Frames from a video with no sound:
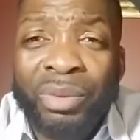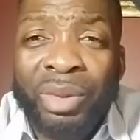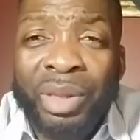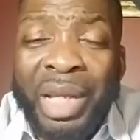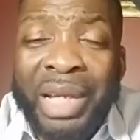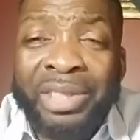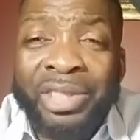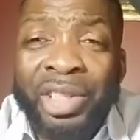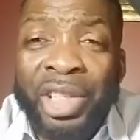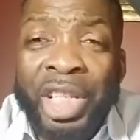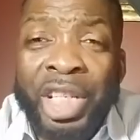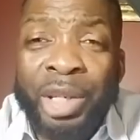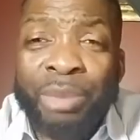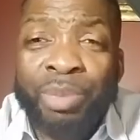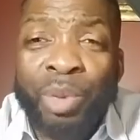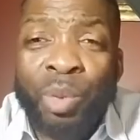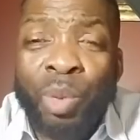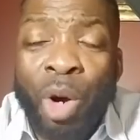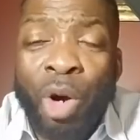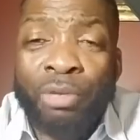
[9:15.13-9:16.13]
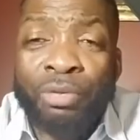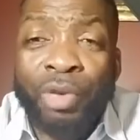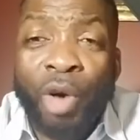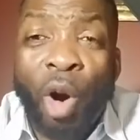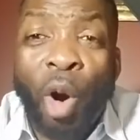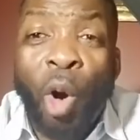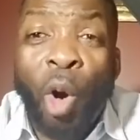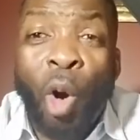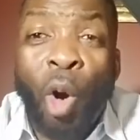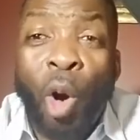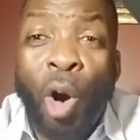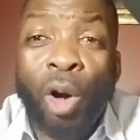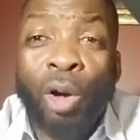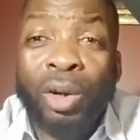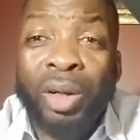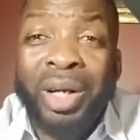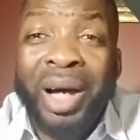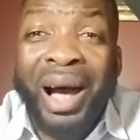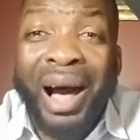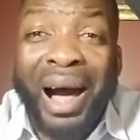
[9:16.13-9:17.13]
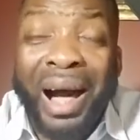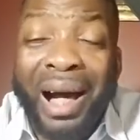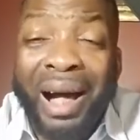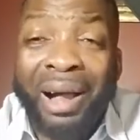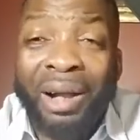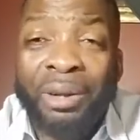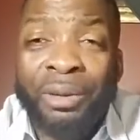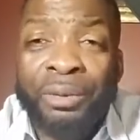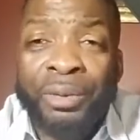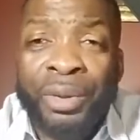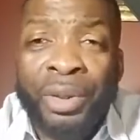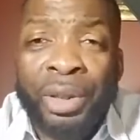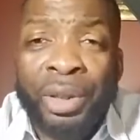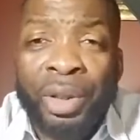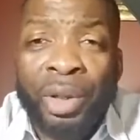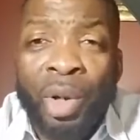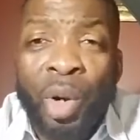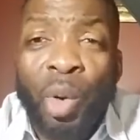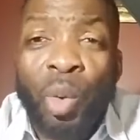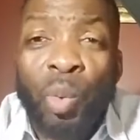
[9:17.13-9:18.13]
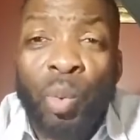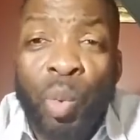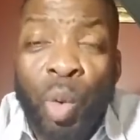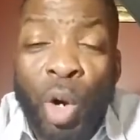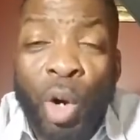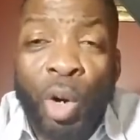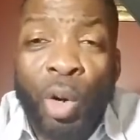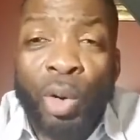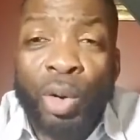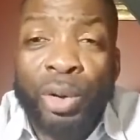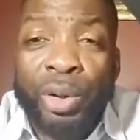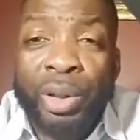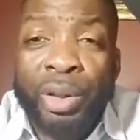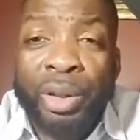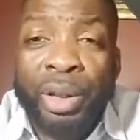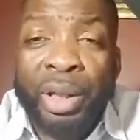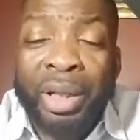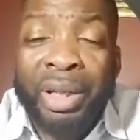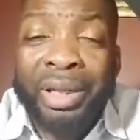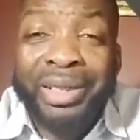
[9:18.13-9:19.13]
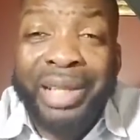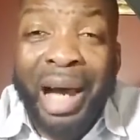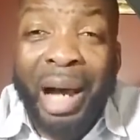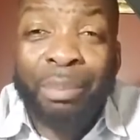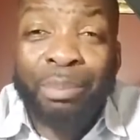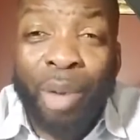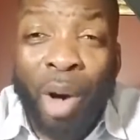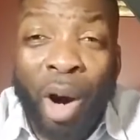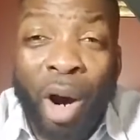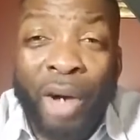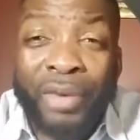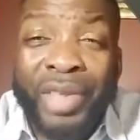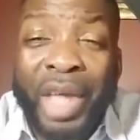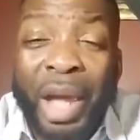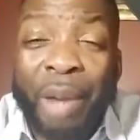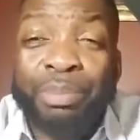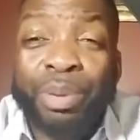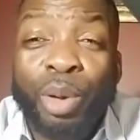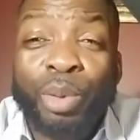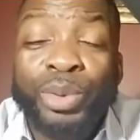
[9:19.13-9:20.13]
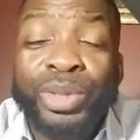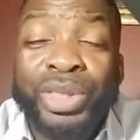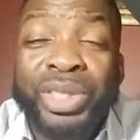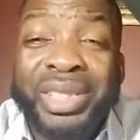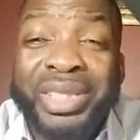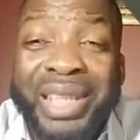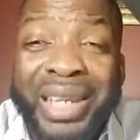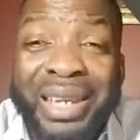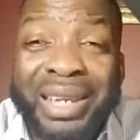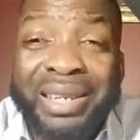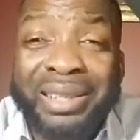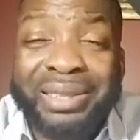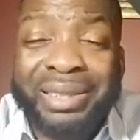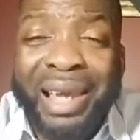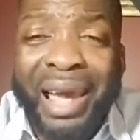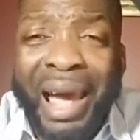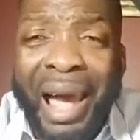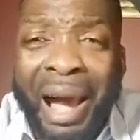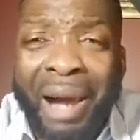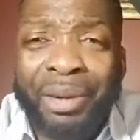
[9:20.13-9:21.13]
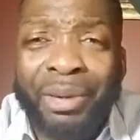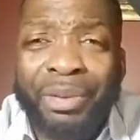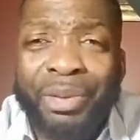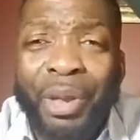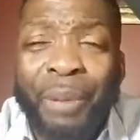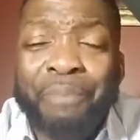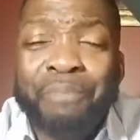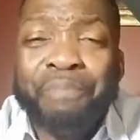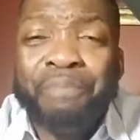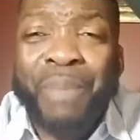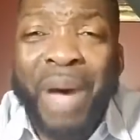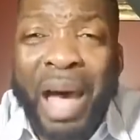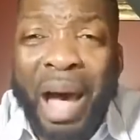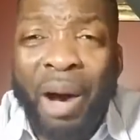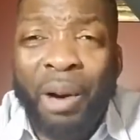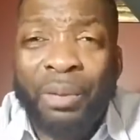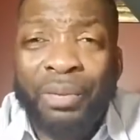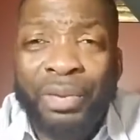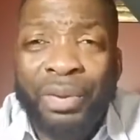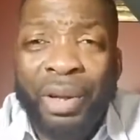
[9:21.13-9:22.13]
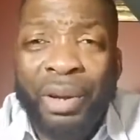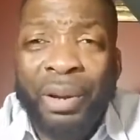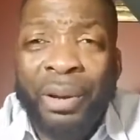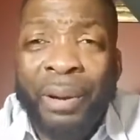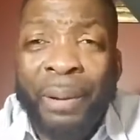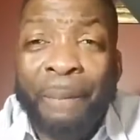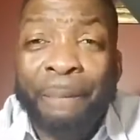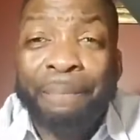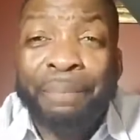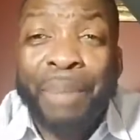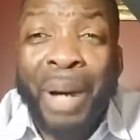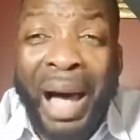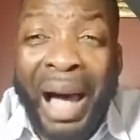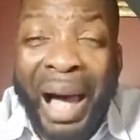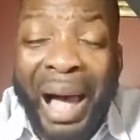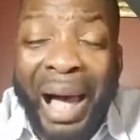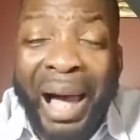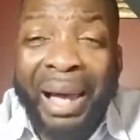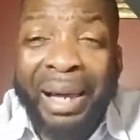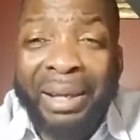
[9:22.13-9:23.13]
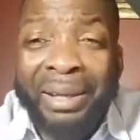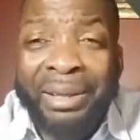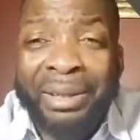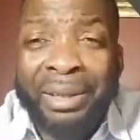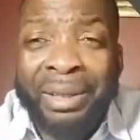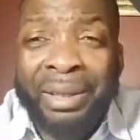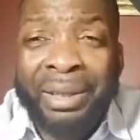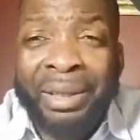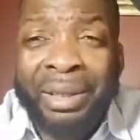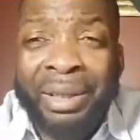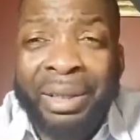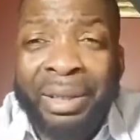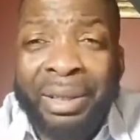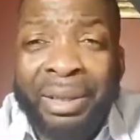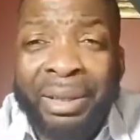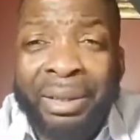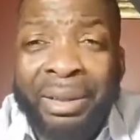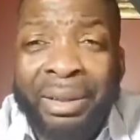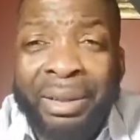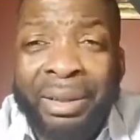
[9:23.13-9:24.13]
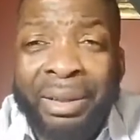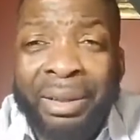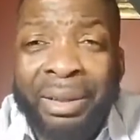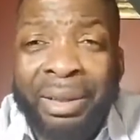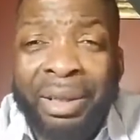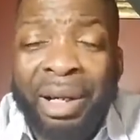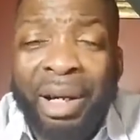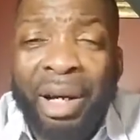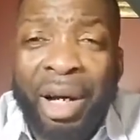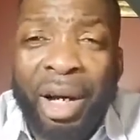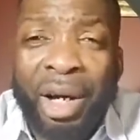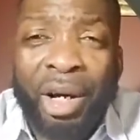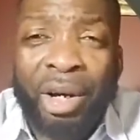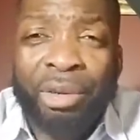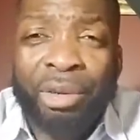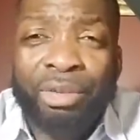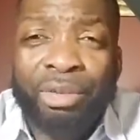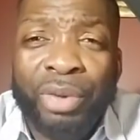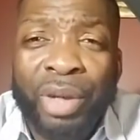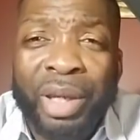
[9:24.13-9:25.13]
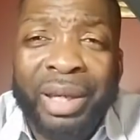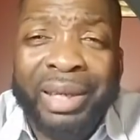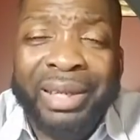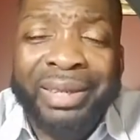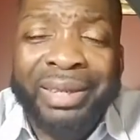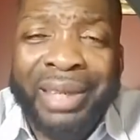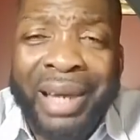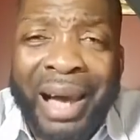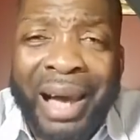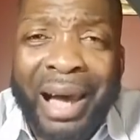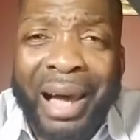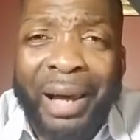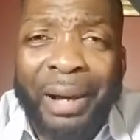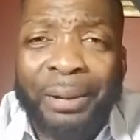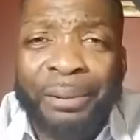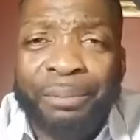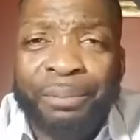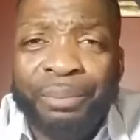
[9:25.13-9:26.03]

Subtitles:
That's the Hebrew word for all, kal, word, dabar, that proceeds out of the mouth, pi, of Yah.